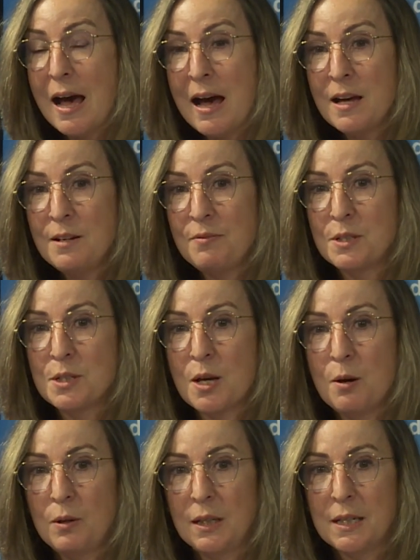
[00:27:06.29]
out of this
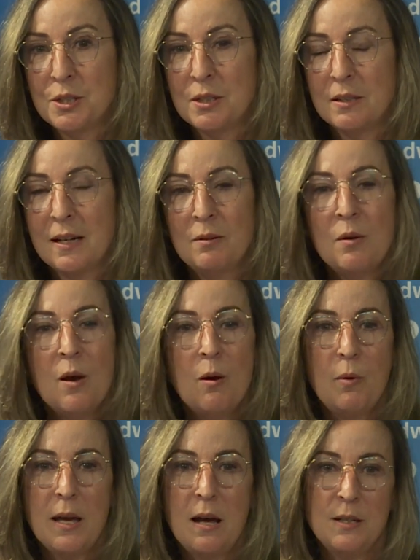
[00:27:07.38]
coalition, and
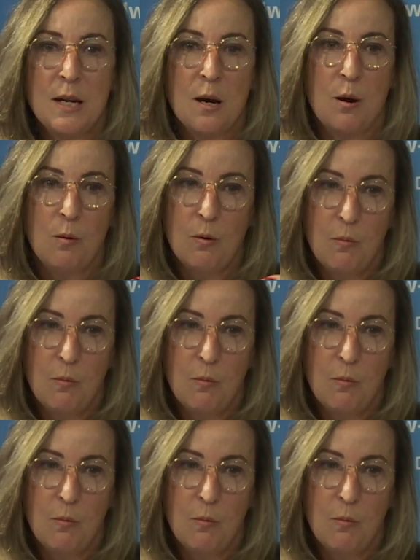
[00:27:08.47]
we all know